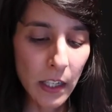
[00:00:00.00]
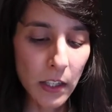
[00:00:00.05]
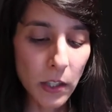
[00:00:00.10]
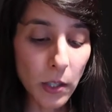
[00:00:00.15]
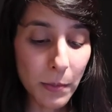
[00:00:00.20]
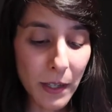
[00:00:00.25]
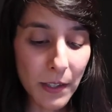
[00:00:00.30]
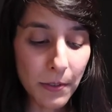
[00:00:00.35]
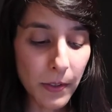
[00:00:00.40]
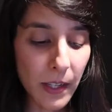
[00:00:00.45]

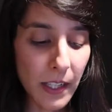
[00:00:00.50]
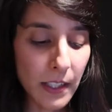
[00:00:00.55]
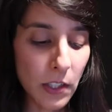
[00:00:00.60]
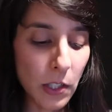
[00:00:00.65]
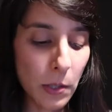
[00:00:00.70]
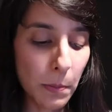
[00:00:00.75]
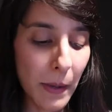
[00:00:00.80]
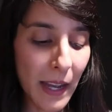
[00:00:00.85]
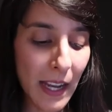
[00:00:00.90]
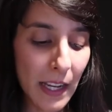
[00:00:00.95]
You may find a
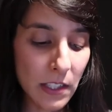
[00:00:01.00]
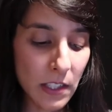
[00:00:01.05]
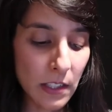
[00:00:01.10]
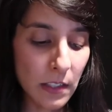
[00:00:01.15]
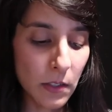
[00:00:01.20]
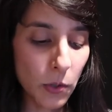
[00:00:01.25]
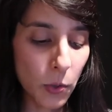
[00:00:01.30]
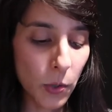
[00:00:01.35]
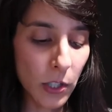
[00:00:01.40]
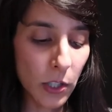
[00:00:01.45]
new
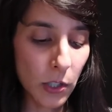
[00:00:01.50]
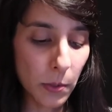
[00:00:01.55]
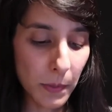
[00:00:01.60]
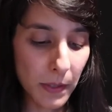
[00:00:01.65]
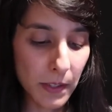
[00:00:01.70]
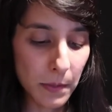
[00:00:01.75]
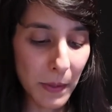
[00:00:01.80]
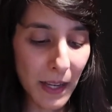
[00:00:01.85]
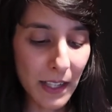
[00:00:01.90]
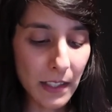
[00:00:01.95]
passion or a new
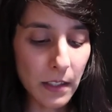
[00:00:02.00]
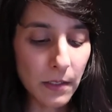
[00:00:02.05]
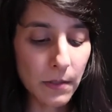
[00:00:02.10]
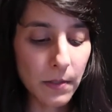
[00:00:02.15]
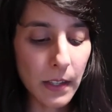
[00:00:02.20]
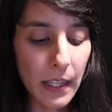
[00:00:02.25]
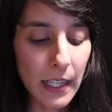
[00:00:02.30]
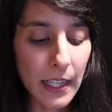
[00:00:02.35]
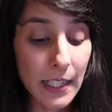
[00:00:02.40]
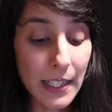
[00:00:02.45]

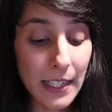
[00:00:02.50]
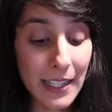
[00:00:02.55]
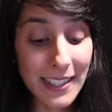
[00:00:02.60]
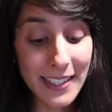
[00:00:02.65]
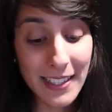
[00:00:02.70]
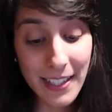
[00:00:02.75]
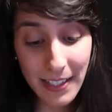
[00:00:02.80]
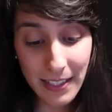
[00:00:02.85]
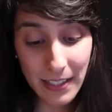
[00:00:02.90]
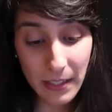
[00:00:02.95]
perspective in an
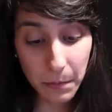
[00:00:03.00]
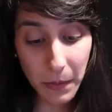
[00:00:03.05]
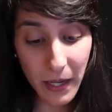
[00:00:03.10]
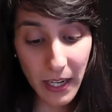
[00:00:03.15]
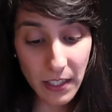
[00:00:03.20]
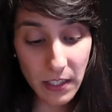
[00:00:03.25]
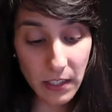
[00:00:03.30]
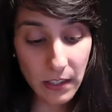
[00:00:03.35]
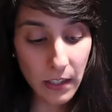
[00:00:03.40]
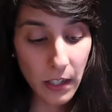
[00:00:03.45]
existing
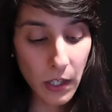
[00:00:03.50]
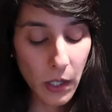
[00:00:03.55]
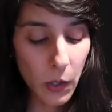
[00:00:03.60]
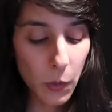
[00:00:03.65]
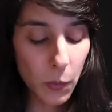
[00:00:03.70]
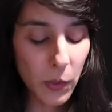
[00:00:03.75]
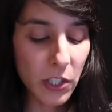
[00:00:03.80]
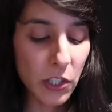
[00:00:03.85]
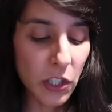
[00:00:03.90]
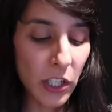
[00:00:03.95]
passion,
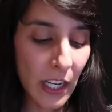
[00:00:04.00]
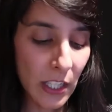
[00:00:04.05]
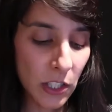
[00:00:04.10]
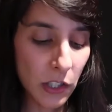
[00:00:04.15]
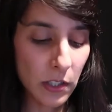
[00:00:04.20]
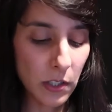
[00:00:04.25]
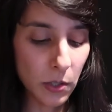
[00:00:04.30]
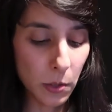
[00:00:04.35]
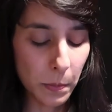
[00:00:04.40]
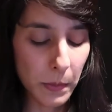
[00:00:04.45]
which
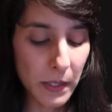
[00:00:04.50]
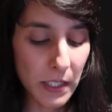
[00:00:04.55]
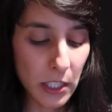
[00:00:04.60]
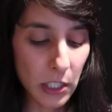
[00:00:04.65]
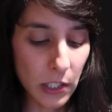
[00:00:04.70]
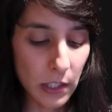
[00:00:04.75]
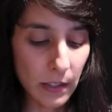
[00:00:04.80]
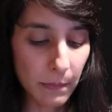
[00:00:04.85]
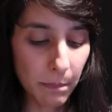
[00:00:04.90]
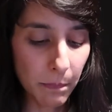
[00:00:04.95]
changes your
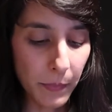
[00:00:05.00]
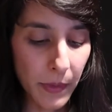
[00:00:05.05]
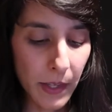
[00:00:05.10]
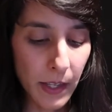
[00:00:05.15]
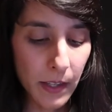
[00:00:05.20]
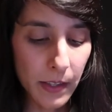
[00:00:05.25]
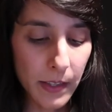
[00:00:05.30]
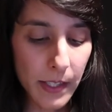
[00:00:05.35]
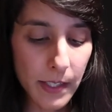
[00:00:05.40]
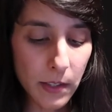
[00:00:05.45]
position.
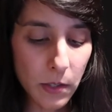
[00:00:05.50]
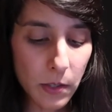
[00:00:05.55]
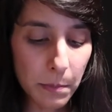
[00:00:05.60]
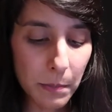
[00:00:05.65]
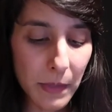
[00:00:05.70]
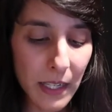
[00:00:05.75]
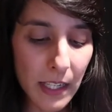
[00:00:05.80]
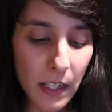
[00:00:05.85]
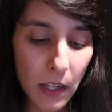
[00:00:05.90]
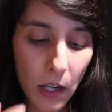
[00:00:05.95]
This could
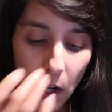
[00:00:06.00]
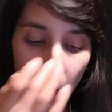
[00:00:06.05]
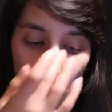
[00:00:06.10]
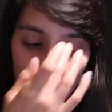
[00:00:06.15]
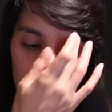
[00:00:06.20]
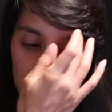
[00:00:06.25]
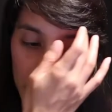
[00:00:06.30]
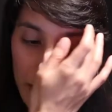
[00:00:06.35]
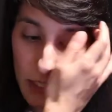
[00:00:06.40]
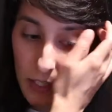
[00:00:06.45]
mean a
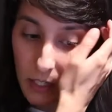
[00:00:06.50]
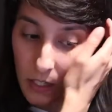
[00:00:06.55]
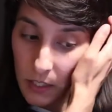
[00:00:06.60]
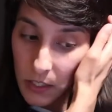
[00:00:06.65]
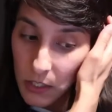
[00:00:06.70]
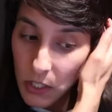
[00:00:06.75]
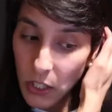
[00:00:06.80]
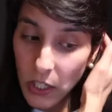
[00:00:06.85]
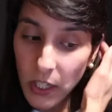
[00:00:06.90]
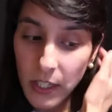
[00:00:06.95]
hobby
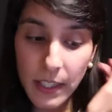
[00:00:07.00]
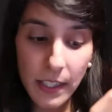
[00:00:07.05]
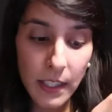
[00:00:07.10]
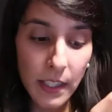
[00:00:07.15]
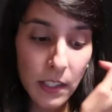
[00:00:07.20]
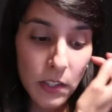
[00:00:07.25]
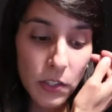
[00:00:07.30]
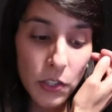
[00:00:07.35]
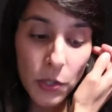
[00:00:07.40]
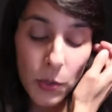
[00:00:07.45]
turning
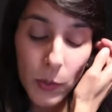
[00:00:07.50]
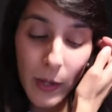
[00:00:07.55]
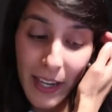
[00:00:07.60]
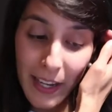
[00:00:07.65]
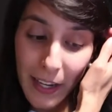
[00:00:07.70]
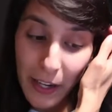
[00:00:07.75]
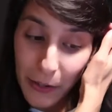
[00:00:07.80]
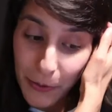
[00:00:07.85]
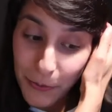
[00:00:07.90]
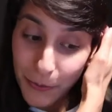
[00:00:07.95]
into
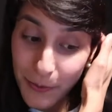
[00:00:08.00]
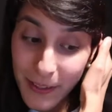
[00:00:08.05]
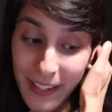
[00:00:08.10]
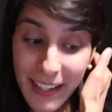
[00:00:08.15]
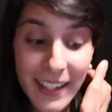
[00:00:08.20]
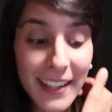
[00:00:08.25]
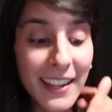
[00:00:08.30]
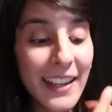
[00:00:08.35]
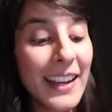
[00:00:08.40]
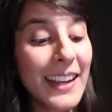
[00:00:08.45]
a
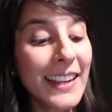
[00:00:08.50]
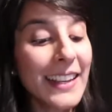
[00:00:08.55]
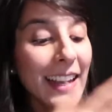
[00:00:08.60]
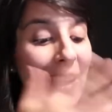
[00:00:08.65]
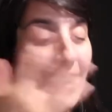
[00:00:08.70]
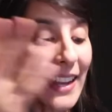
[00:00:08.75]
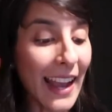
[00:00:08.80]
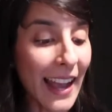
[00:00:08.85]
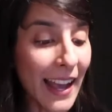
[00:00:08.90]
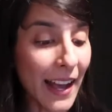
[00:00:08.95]
career.
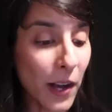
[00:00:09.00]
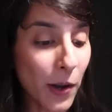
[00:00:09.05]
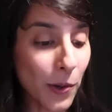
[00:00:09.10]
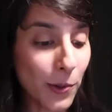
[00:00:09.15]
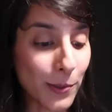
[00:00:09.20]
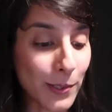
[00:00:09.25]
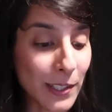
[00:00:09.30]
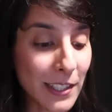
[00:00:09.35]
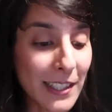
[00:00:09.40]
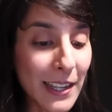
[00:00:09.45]
Get
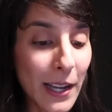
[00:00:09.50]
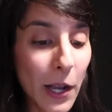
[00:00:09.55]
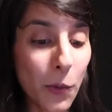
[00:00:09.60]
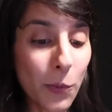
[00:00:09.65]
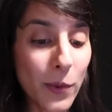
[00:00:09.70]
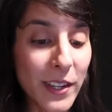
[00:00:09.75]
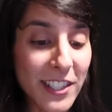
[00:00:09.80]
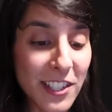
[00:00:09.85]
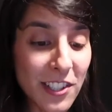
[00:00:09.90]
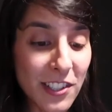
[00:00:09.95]
out!
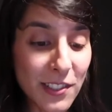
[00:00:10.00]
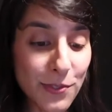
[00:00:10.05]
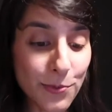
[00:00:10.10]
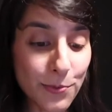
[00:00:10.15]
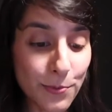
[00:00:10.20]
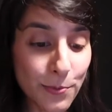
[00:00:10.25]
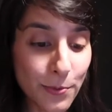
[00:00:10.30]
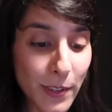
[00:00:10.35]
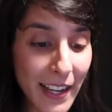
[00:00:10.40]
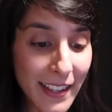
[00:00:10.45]
We just
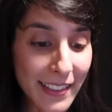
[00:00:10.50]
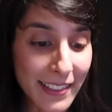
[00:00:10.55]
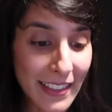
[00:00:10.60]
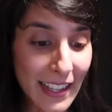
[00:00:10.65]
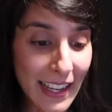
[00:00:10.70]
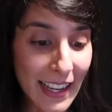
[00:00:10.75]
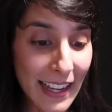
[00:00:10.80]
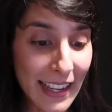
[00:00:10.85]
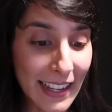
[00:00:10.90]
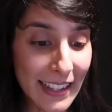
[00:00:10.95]
read
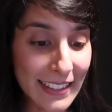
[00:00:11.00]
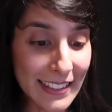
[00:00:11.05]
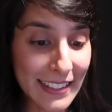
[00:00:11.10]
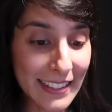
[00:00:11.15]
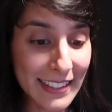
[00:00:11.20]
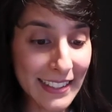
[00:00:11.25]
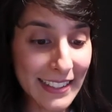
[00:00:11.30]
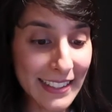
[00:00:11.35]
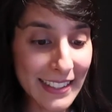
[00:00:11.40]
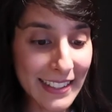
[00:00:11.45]

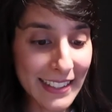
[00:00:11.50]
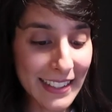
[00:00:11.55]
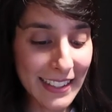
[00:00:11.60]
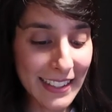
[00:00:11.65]
that.